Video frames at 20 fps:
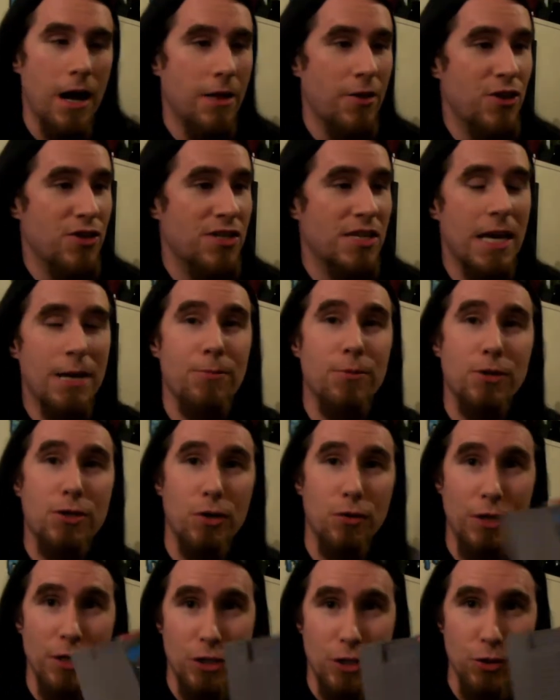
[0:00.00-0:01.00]
This game was
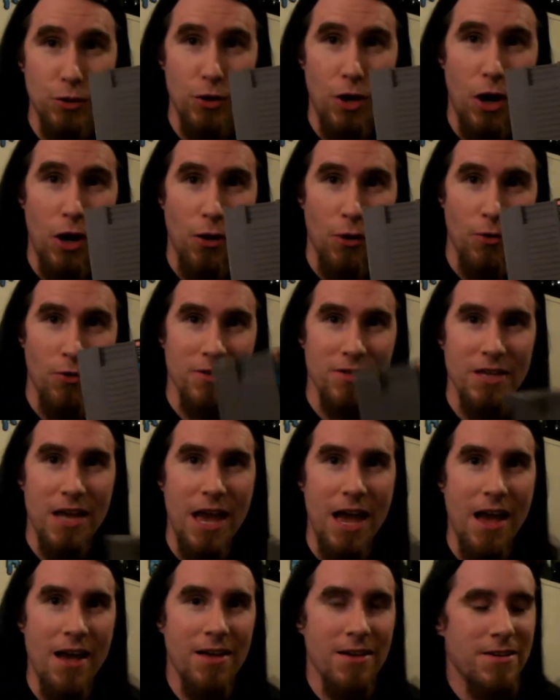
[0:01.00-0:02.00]
only $2,
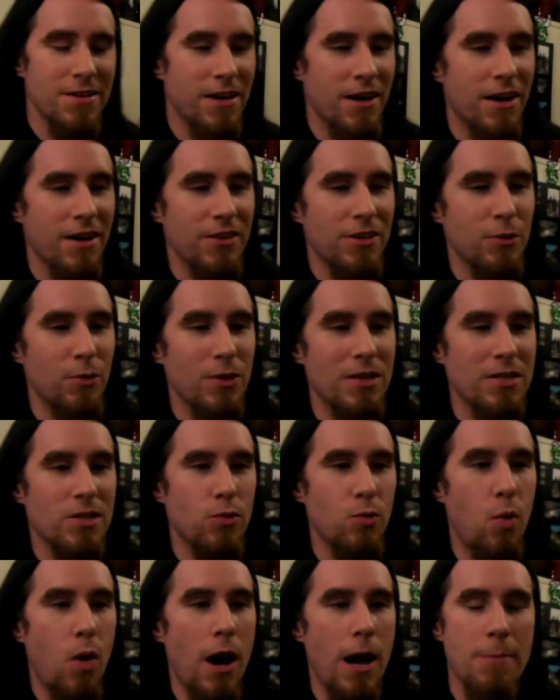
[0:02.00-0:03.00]
and the
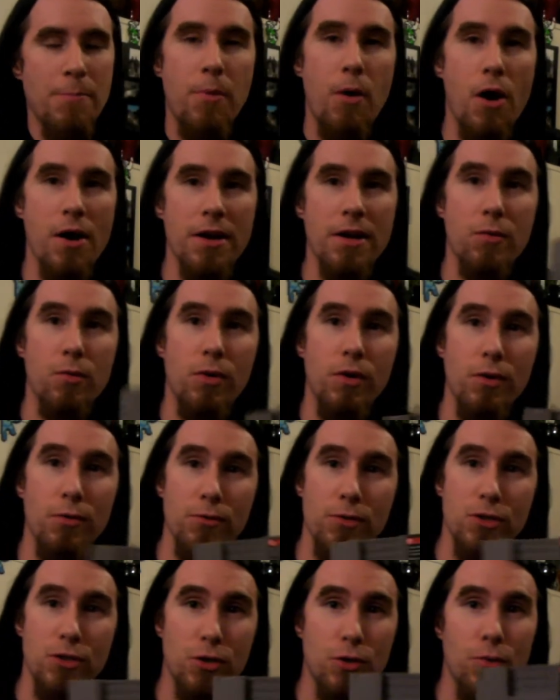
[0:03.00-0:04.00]
reason why I bought it, well, there
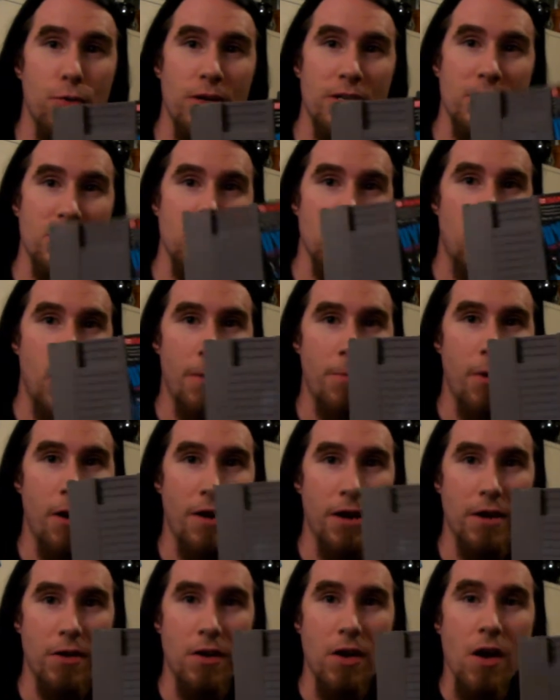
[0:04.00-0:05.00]
was two reasons why I
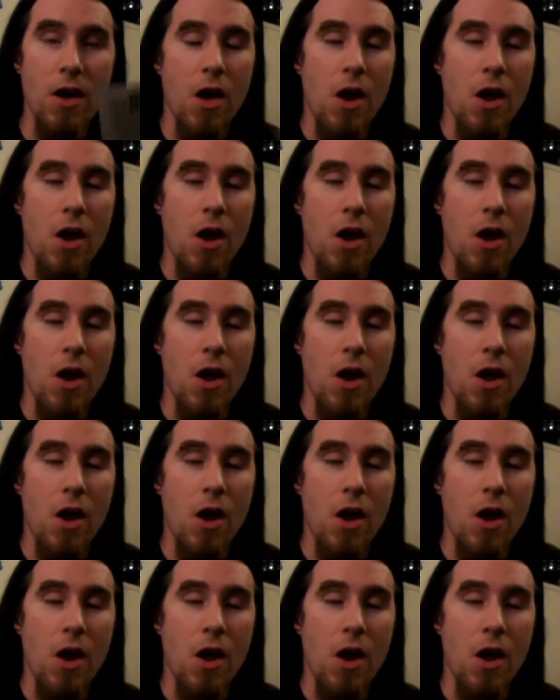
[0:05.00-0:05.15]
bought it.